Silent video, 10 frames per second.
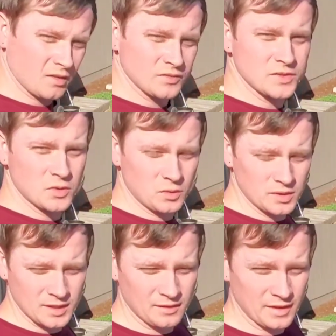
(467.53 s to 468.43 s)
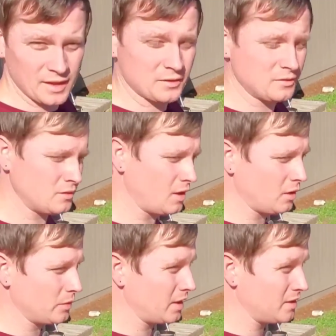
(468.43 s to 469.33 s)
It's cooling down now. All
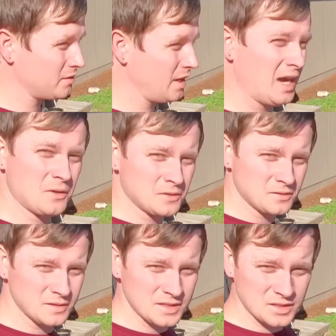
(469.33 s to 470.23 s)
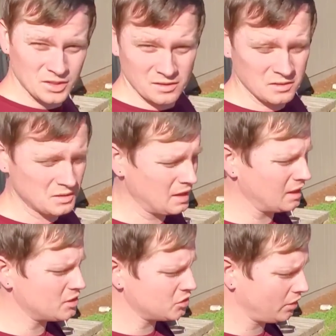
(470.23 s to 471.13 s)
we got to do now is cook and
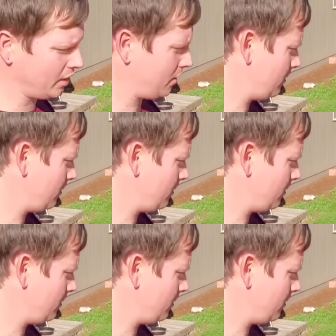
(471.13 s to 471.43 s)
enjoy it.